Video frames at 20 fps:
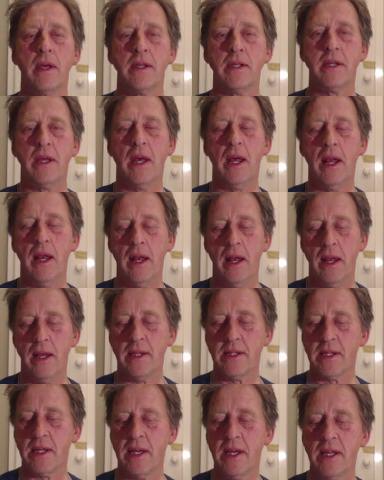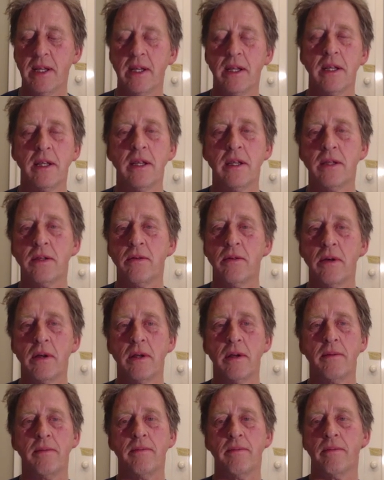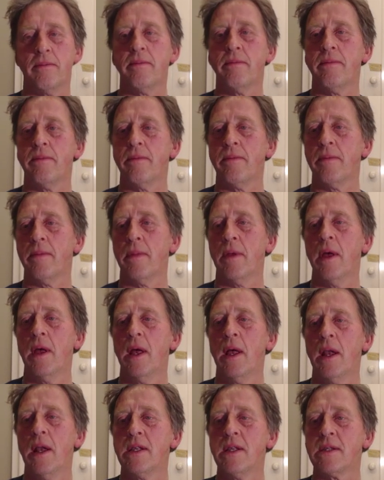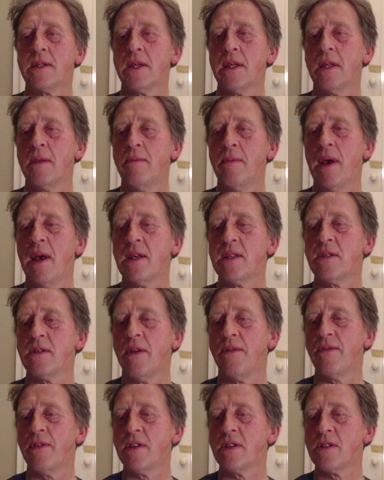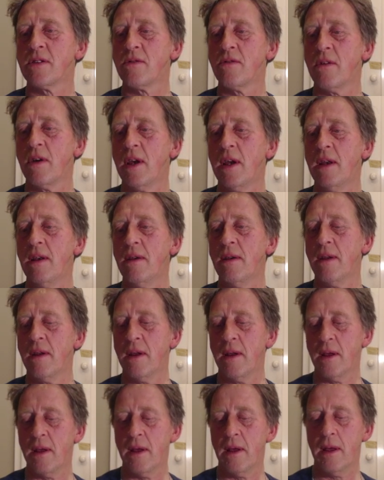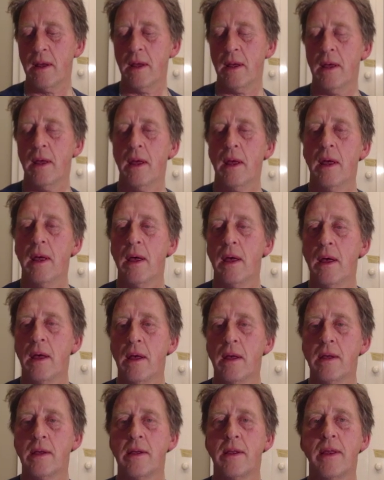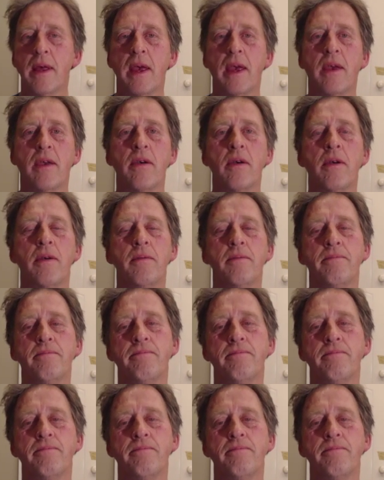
So here, let's get into it. Let's get the mouse off the screen. Thank you.